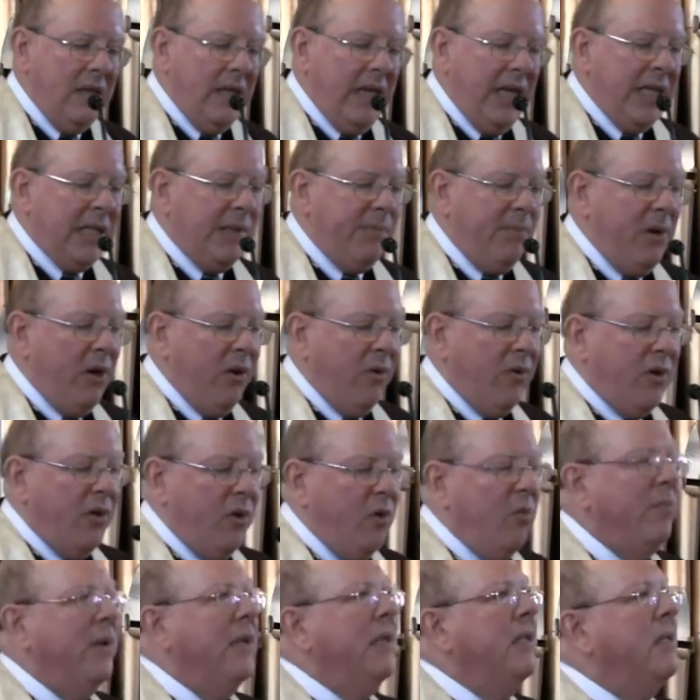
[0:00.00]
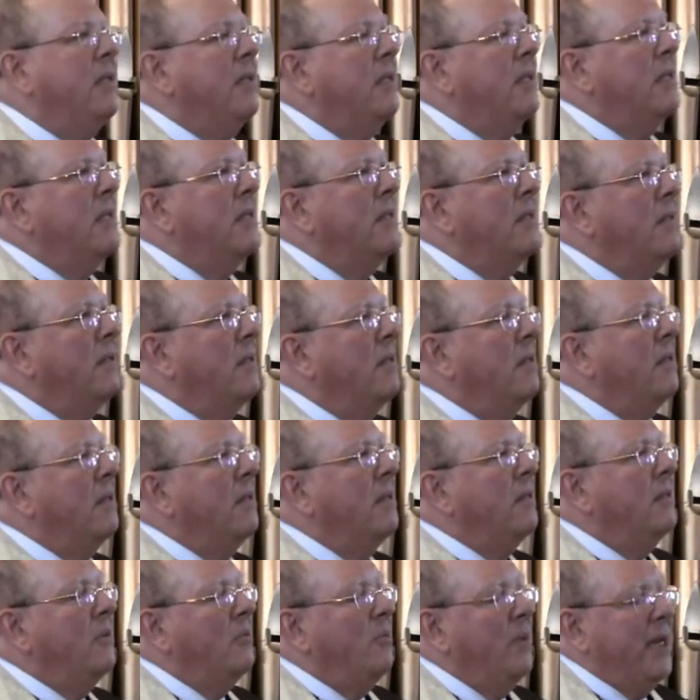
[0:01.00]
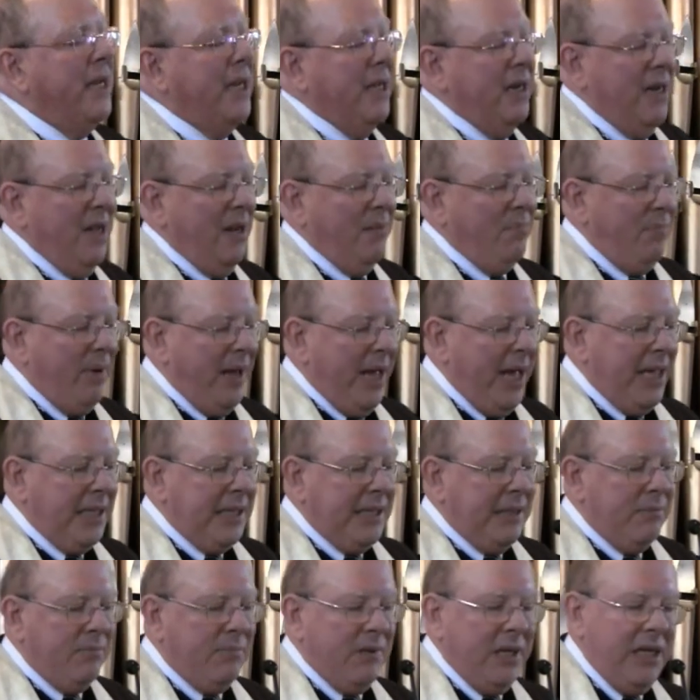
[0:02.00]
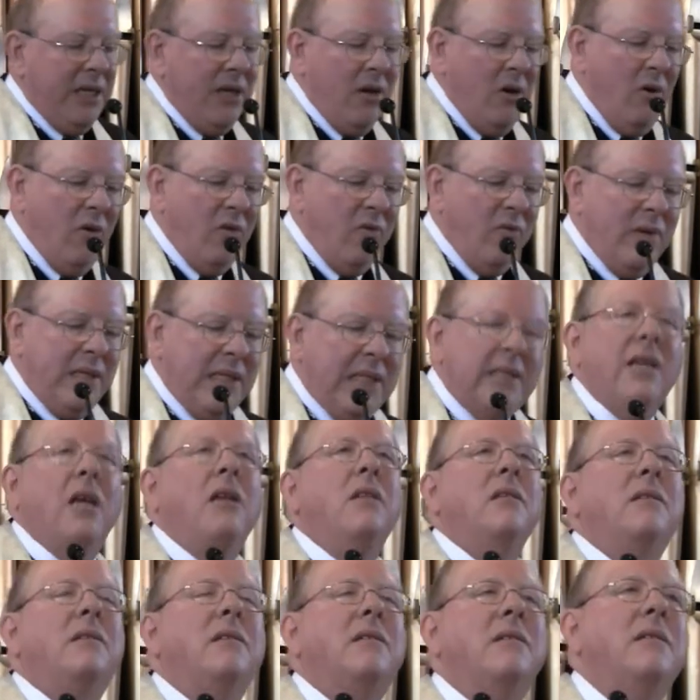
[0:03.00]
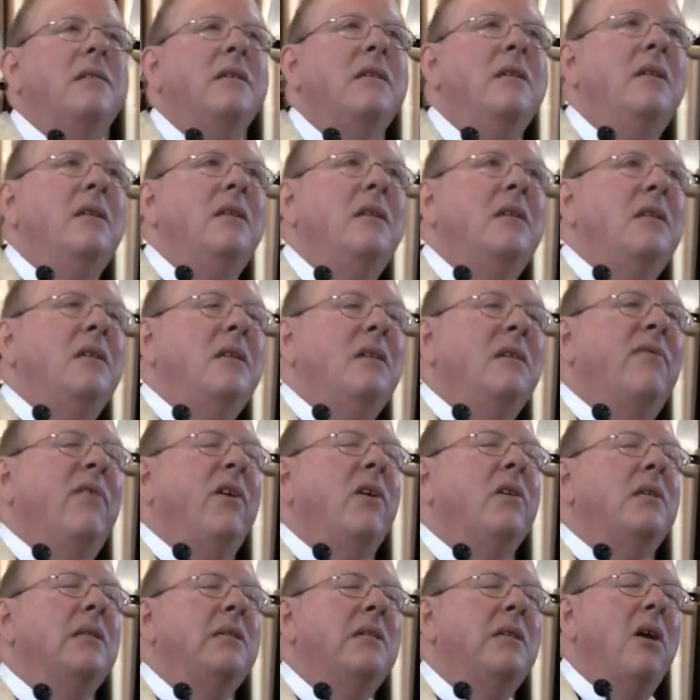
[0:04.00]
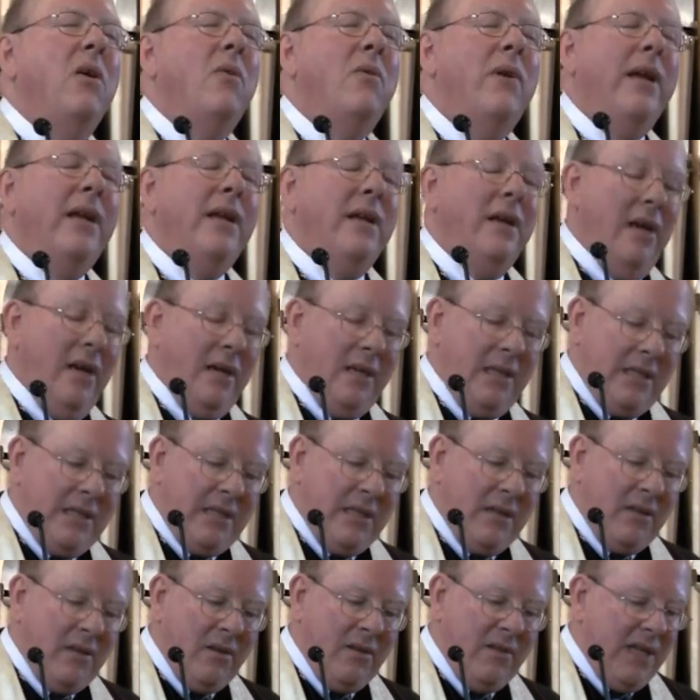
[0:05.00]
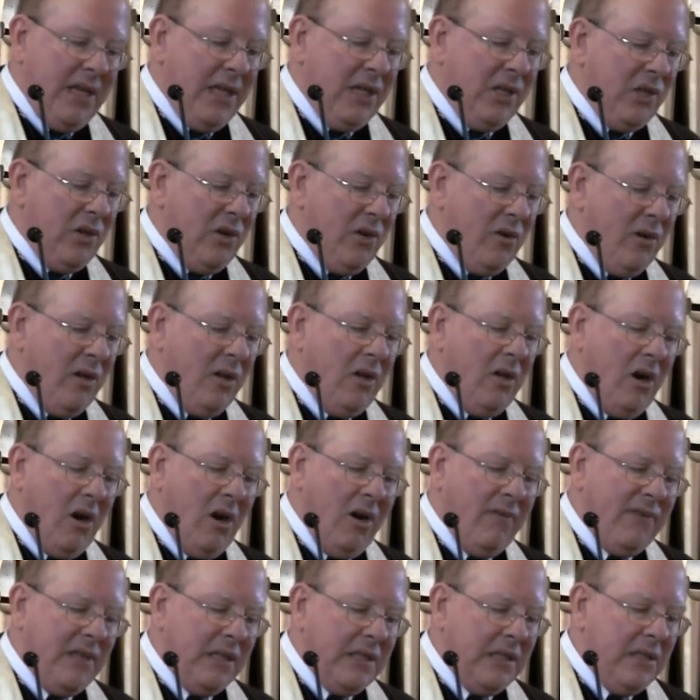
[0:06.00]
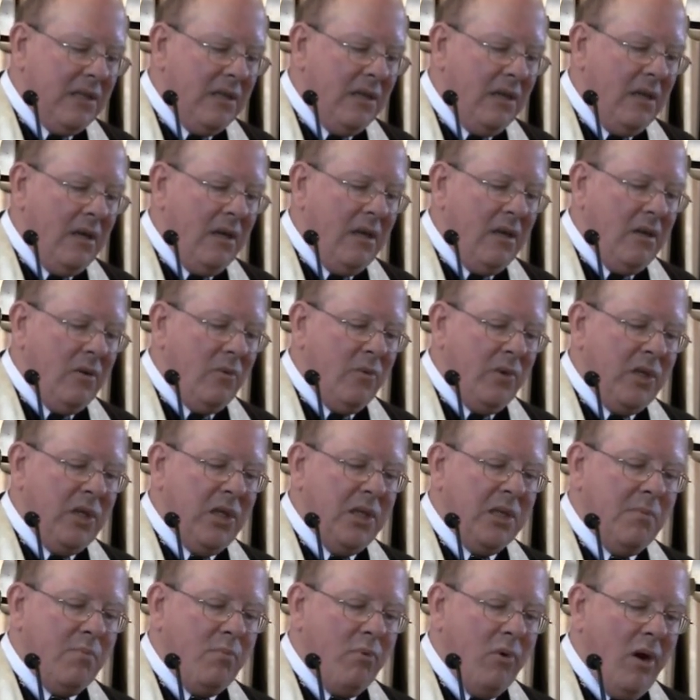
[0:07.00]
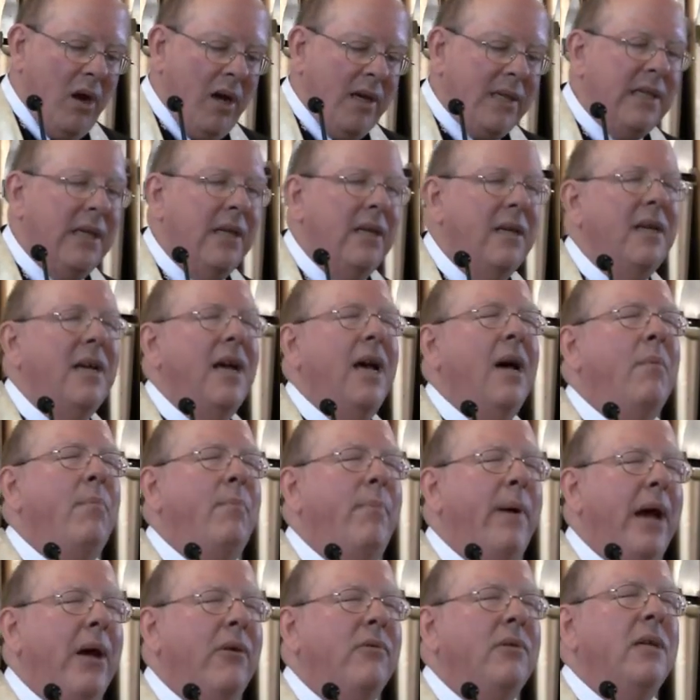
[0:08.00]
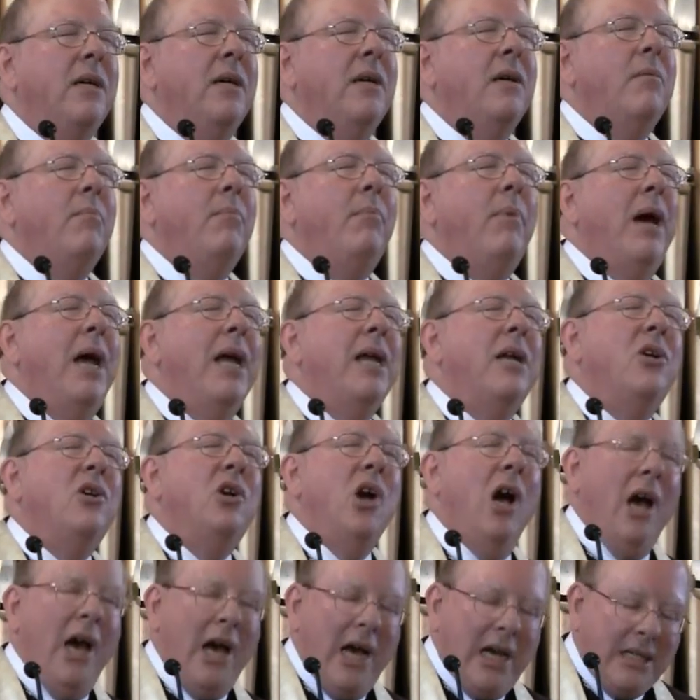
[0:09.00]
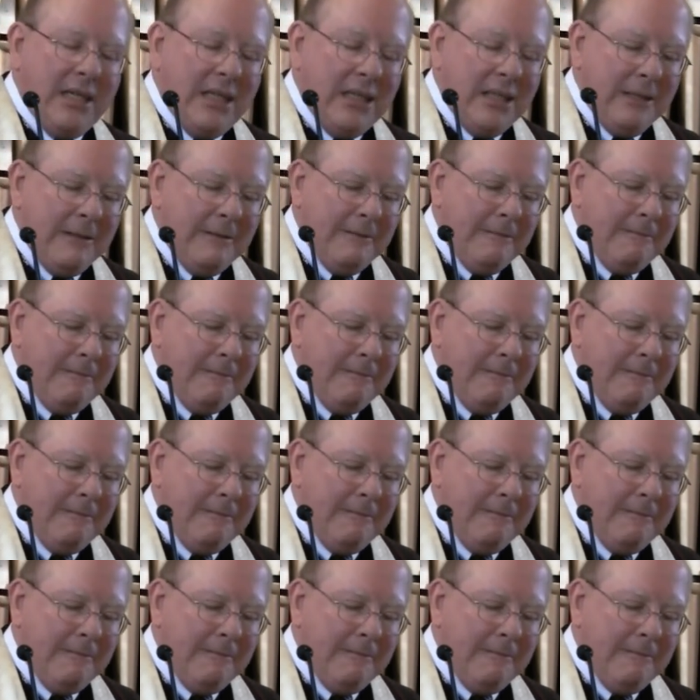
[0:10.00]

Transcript: As mere humans, we cannot possibly know the results of our sowing until the eternal harvest, which is brought about by God.